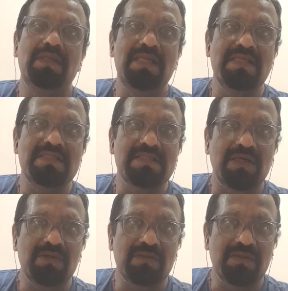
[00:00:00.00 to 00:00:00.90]
these
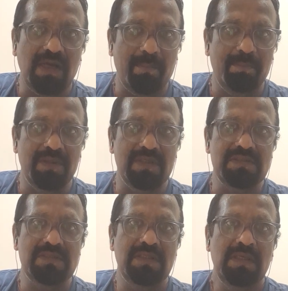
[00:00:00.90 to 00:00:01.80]
such
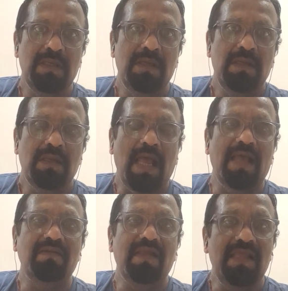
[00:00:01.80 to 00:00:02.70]
numbers
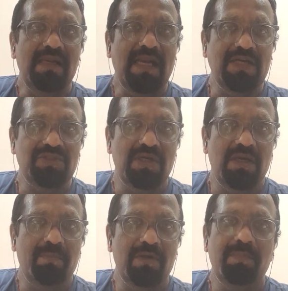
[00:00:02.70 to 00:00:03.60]
as irrational
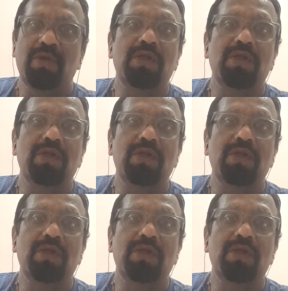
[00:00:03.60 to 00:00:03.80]
numbers, because